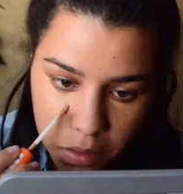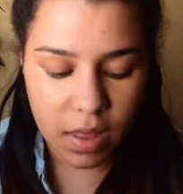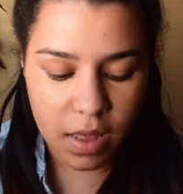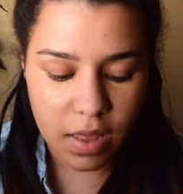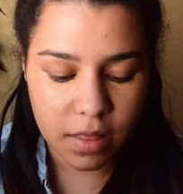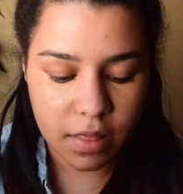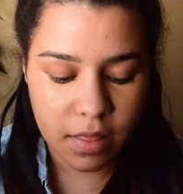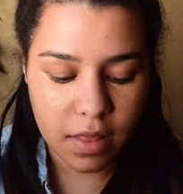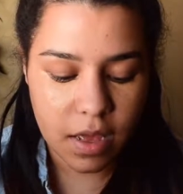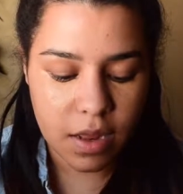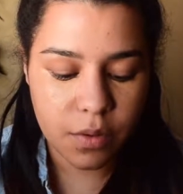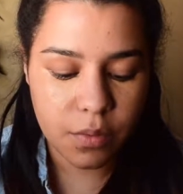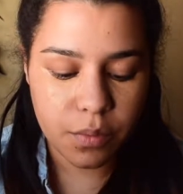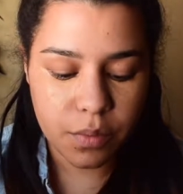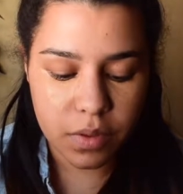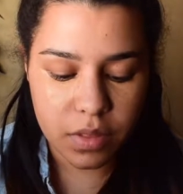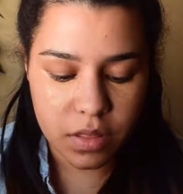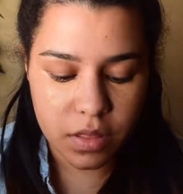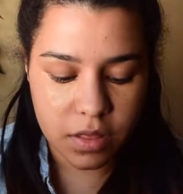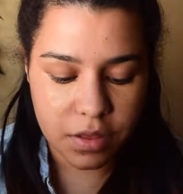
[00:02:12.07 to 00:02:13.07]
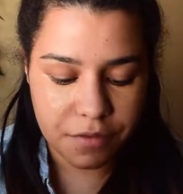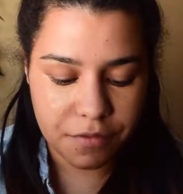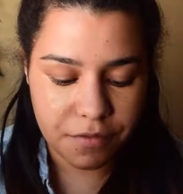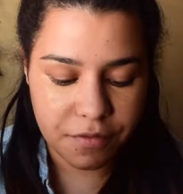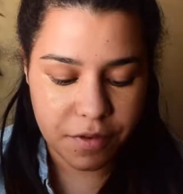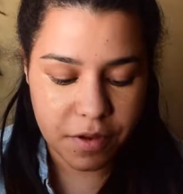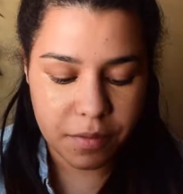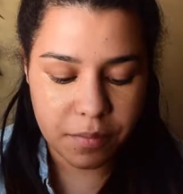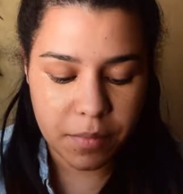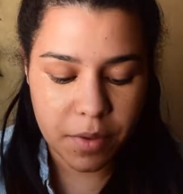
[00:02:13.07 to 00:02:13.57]
And then with the
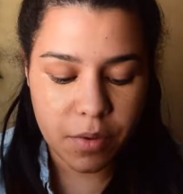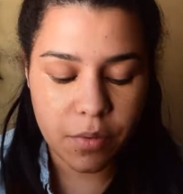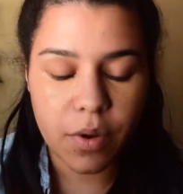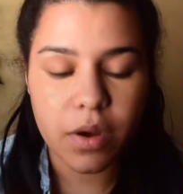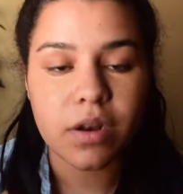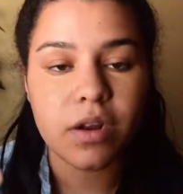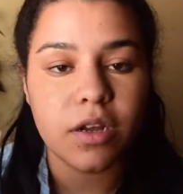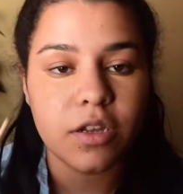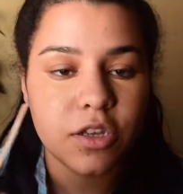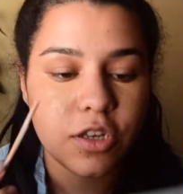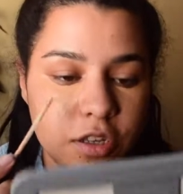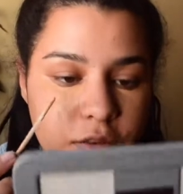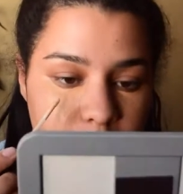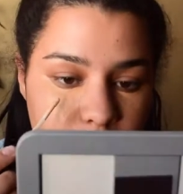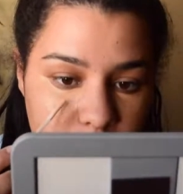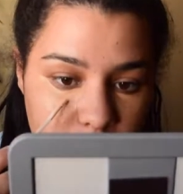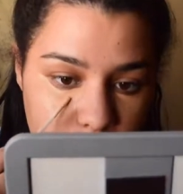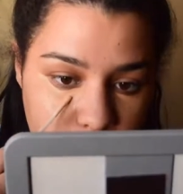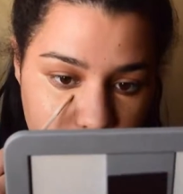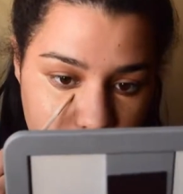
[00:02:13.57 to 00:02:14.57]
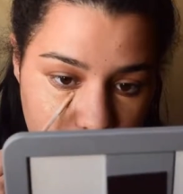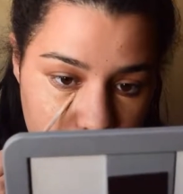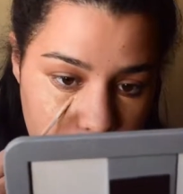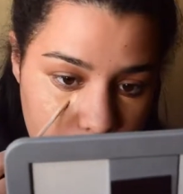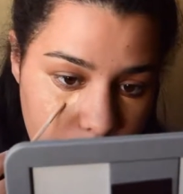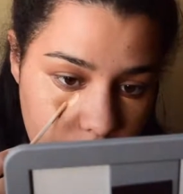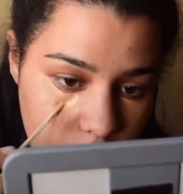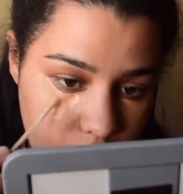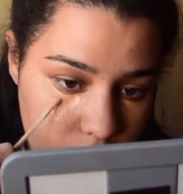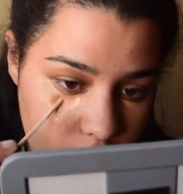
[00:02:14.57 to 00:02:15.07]
Fit Me one, I'll just be
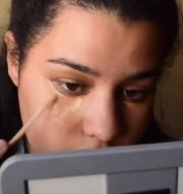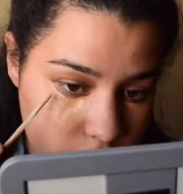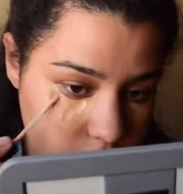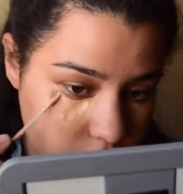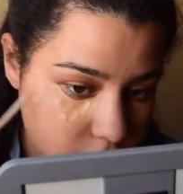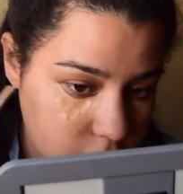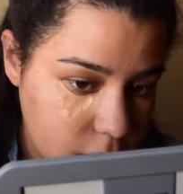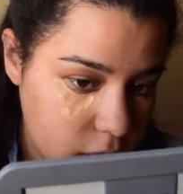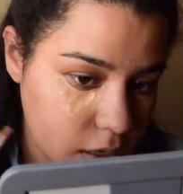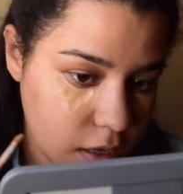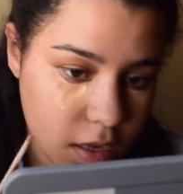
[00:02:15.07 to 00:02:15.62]
dotting it